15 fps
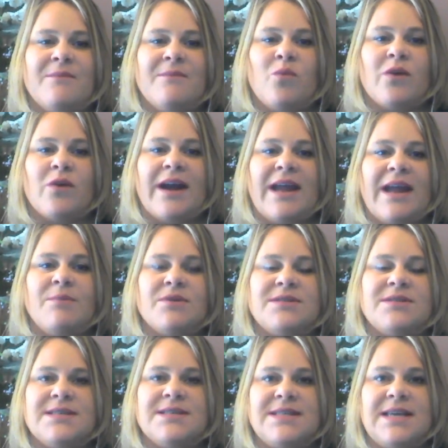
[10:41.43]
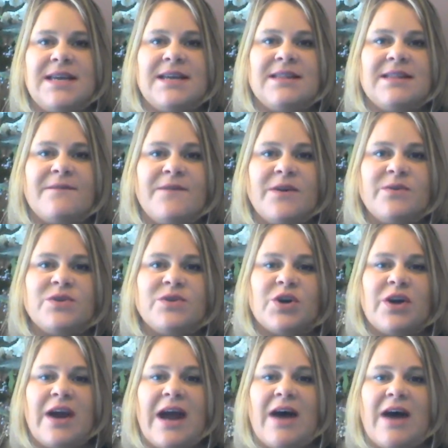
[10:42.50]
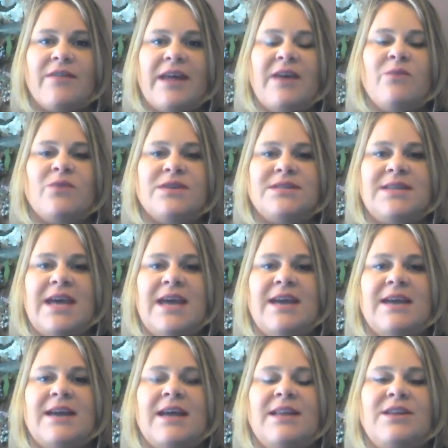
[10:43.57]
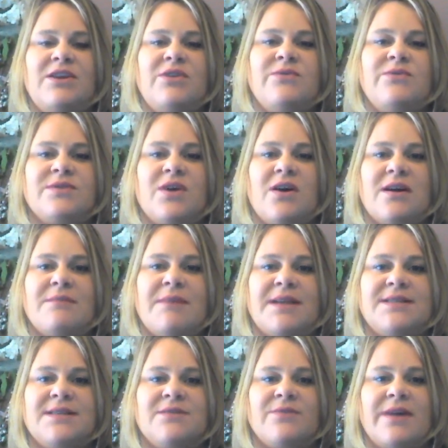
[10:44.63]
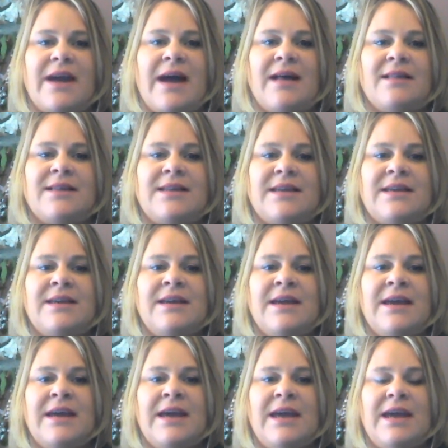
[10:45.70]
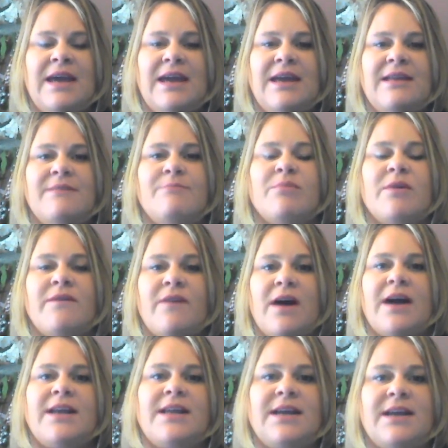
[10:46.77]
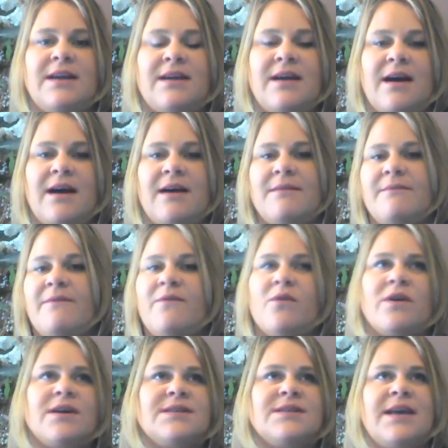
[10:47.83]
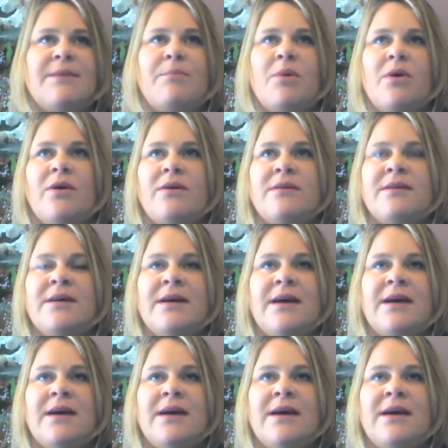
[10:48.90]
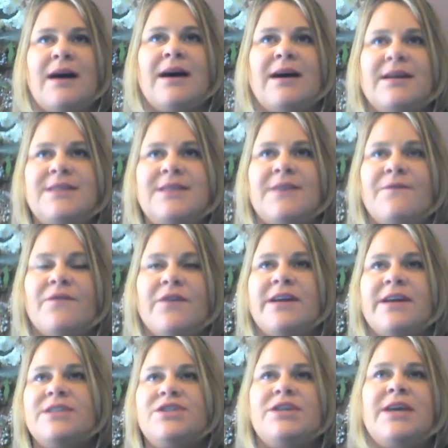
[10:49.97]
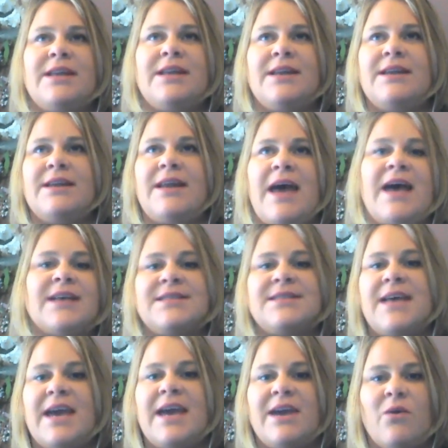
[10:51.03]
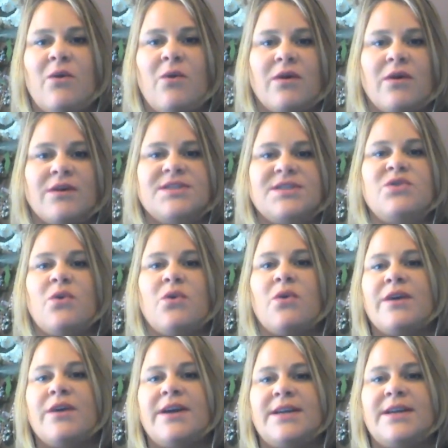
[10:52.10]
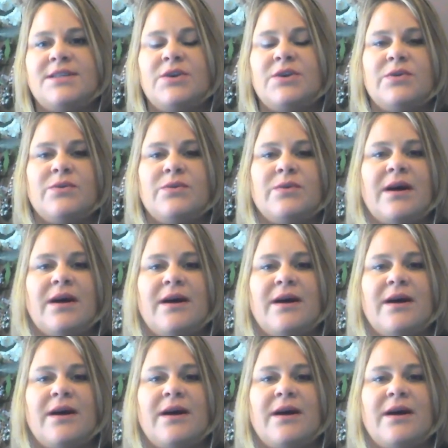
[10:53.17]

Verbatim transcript: were able to see in the future how they would take and use augmented reality in providing, for example, a differentiated essay or story to